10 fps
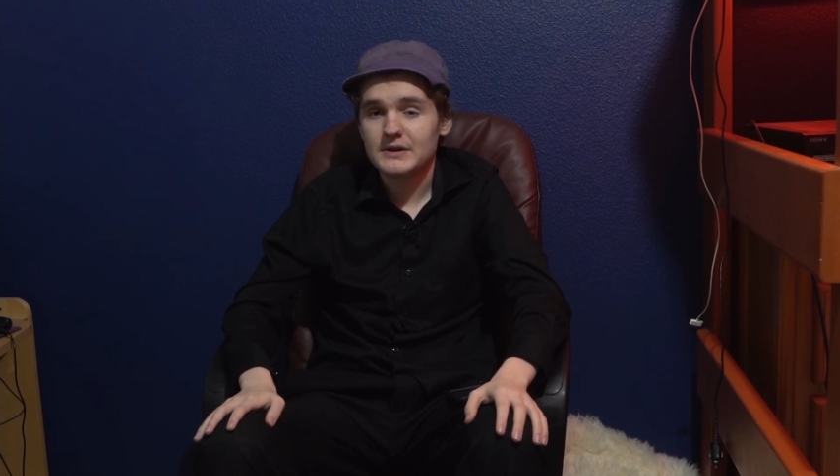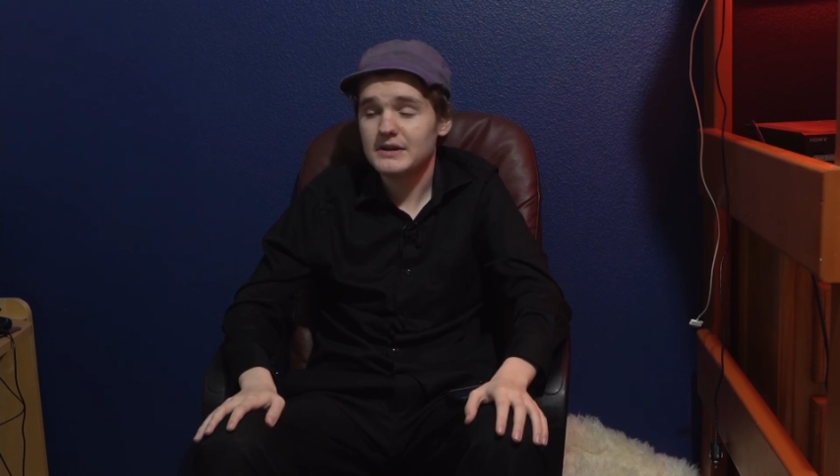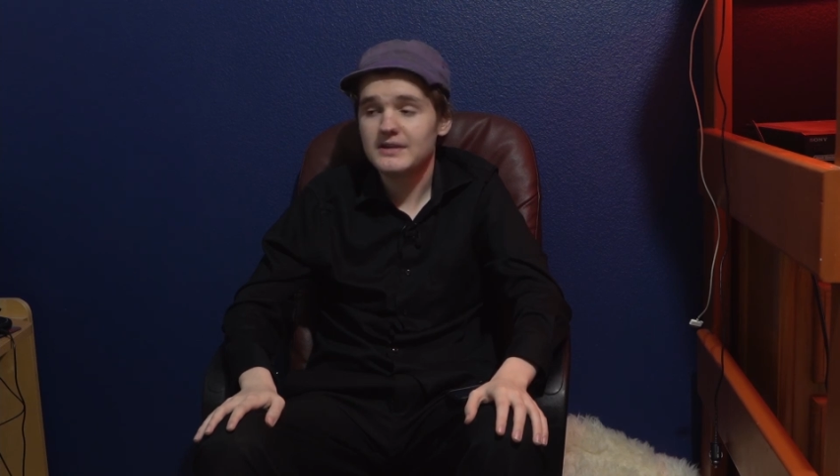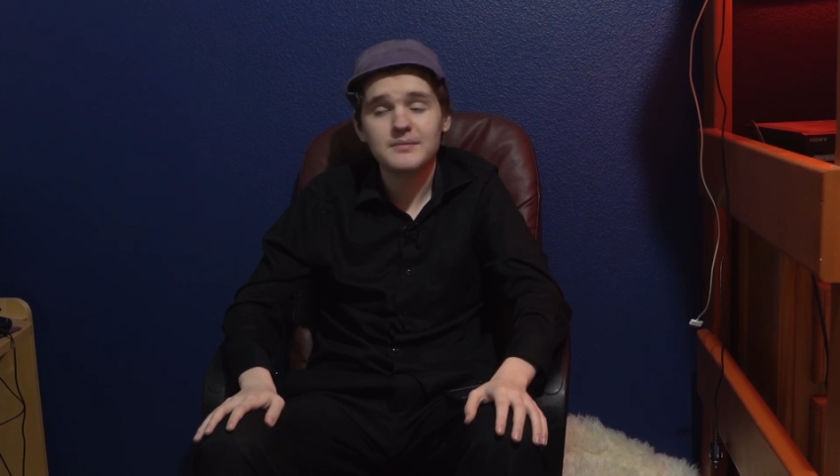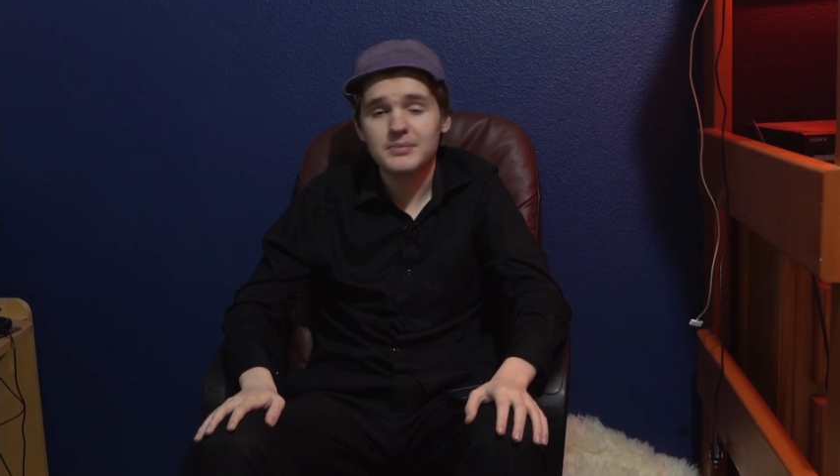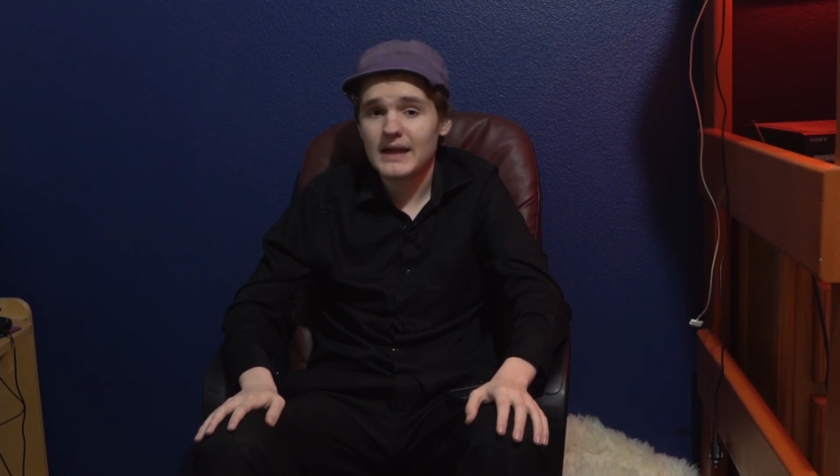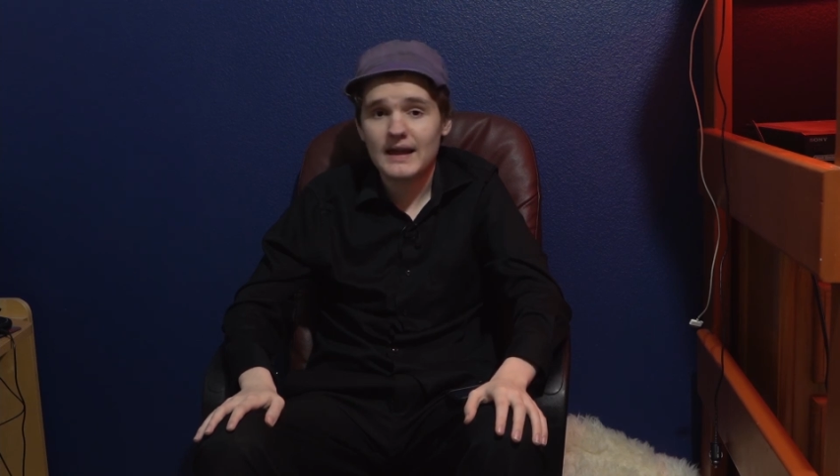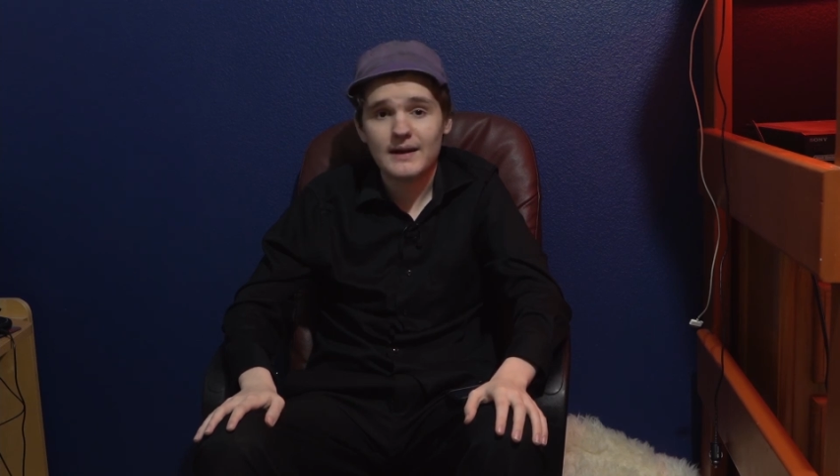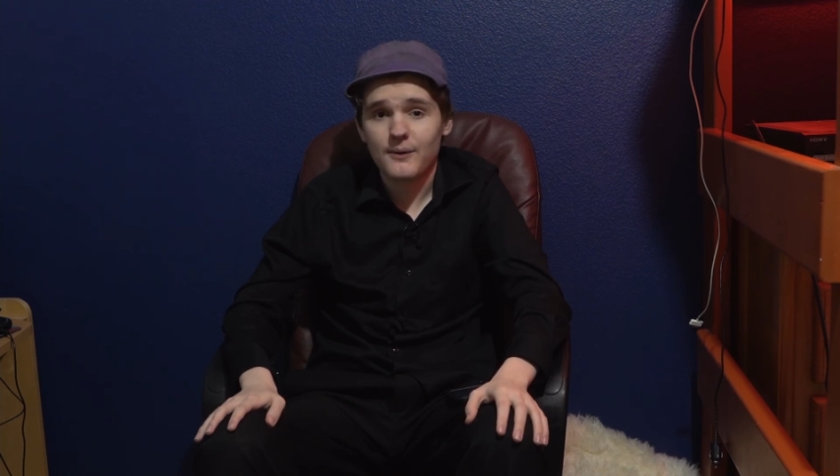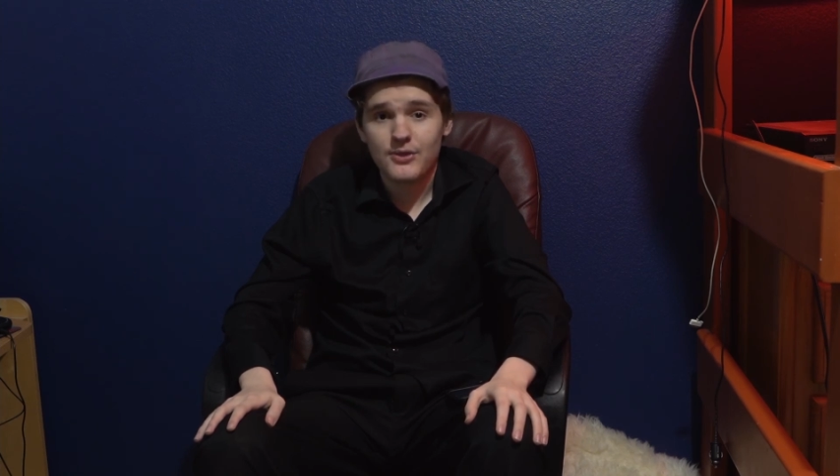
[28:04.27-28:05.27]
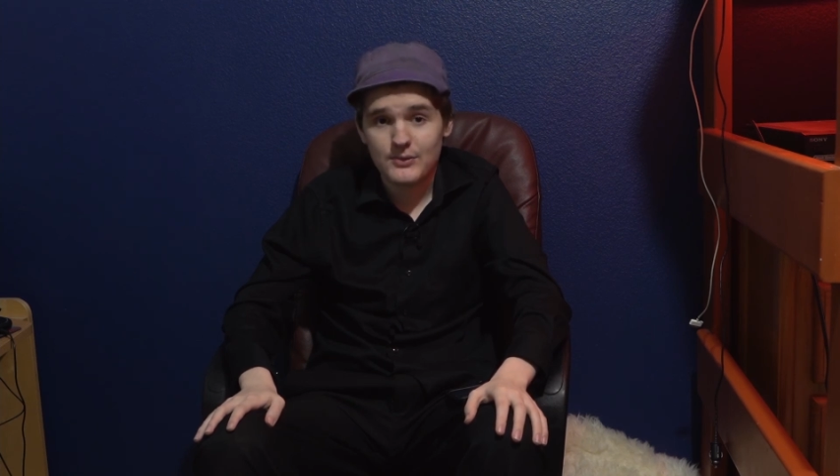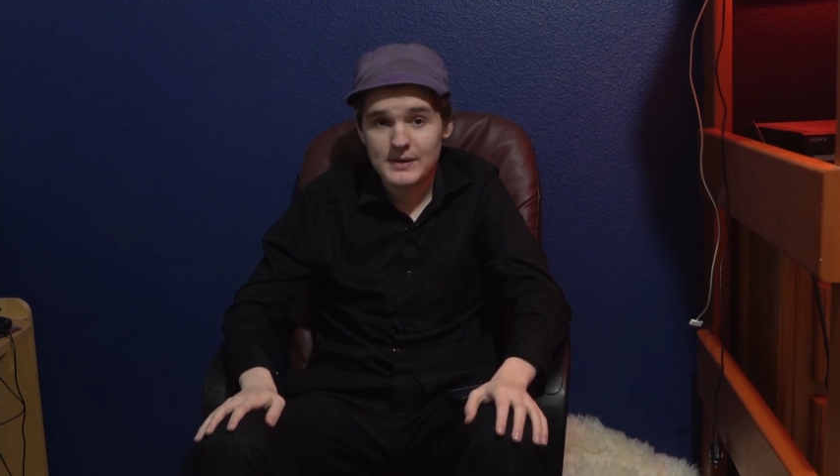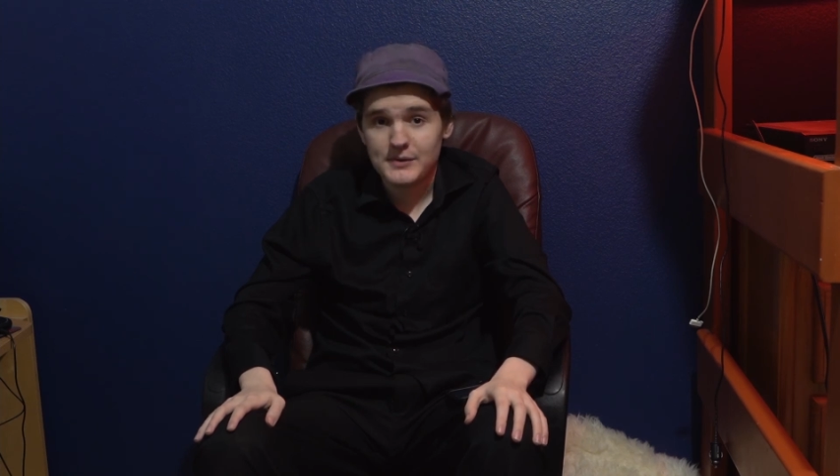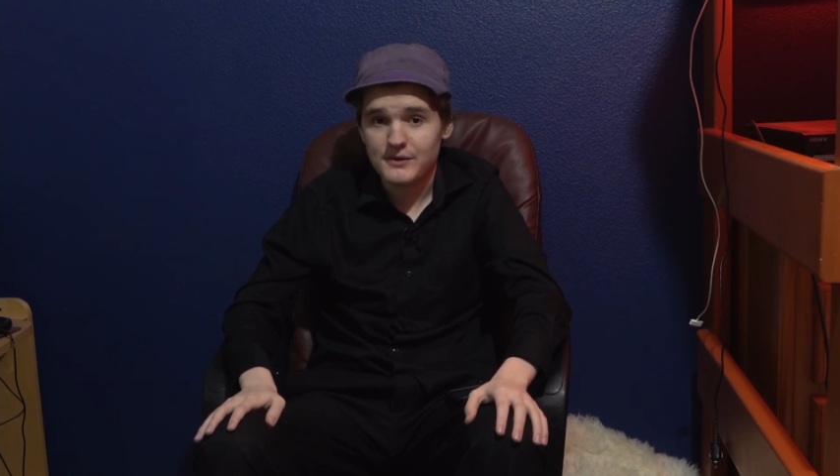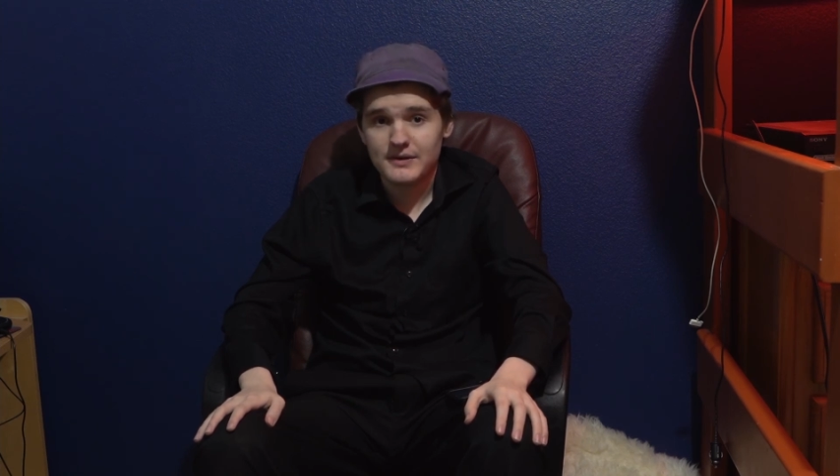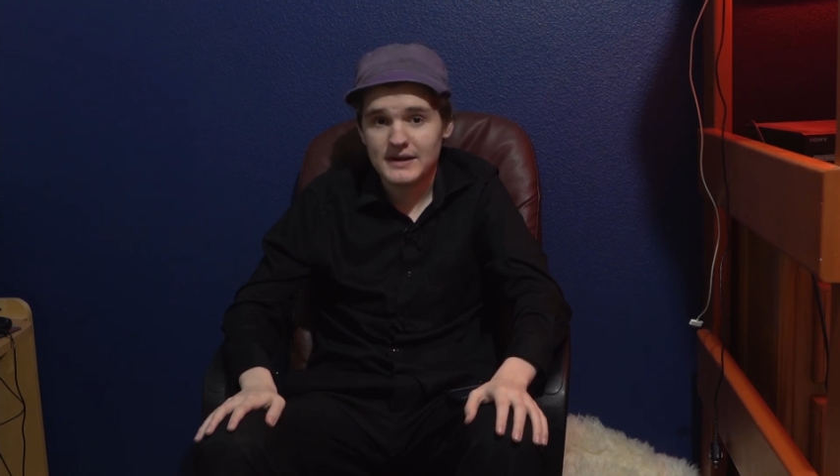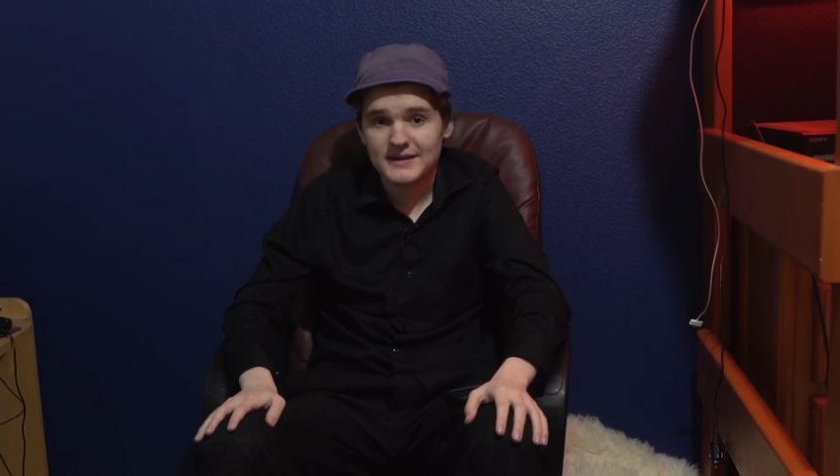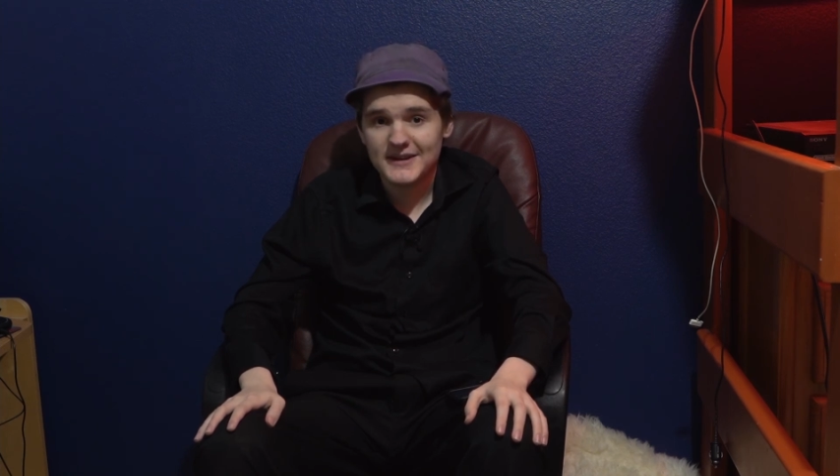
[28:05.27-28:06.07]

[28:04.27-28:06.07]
didn't plan out 3 movies.